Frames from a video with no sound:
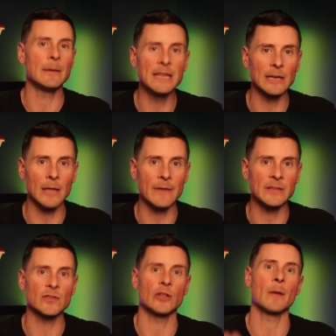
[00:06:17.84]
the
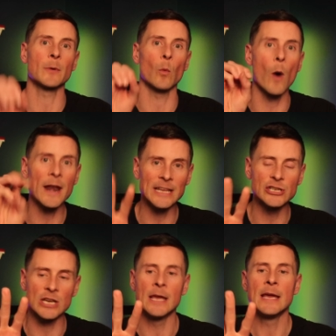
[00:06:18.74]
MD-11. So the number one
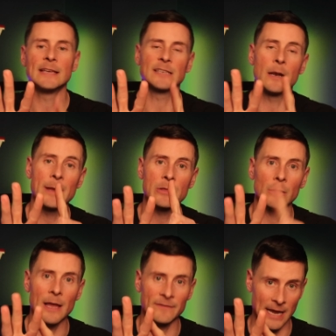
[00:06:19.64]
engine is going to be on the
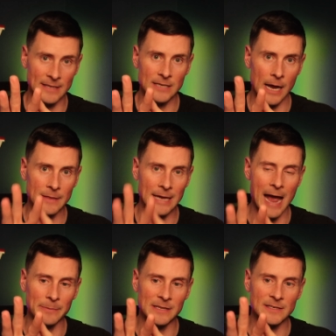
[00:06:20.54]
left-hand side, the
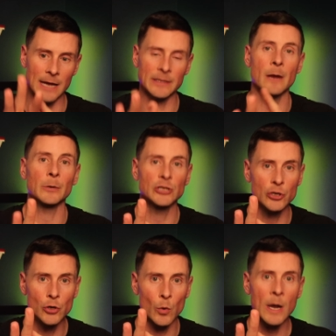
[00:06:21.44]
captain side. The number
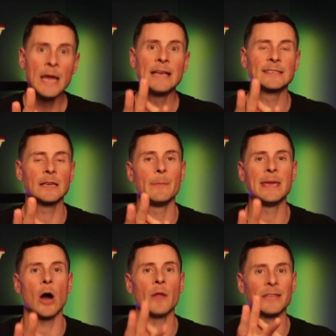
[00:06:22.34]
two is going to
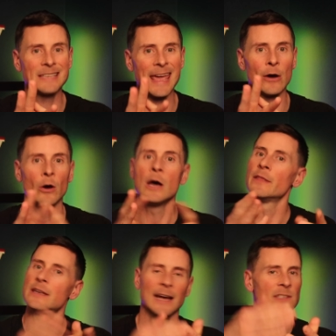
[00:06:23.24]
be on the tail,
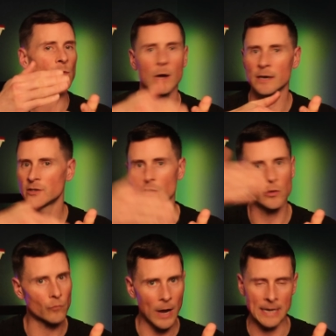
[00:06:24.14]
the next one to
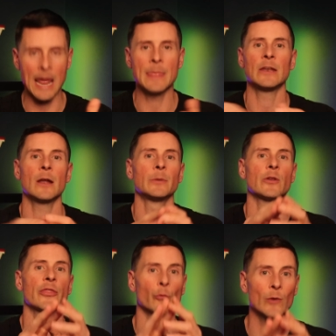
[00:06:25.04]
the right. And the
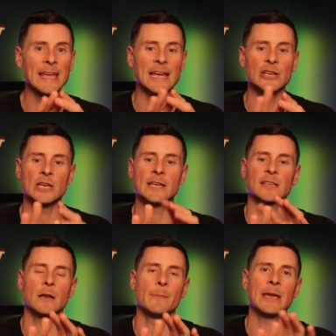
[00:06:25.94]
number three engine
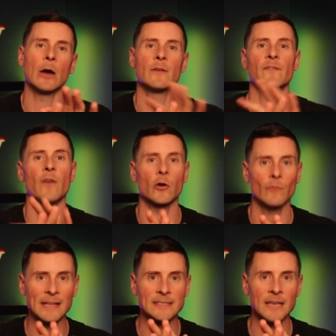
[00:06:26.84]
is going to be on the far
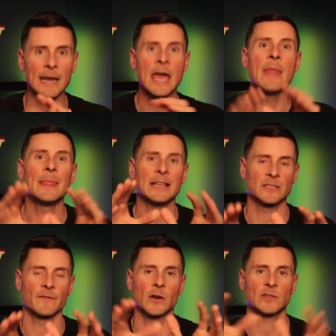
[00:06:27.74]
right side.
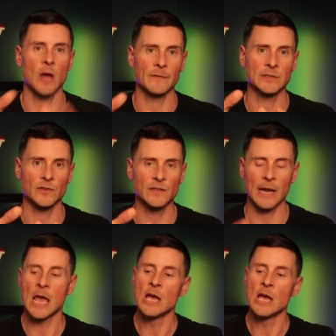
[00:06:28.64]
That's the first officer side.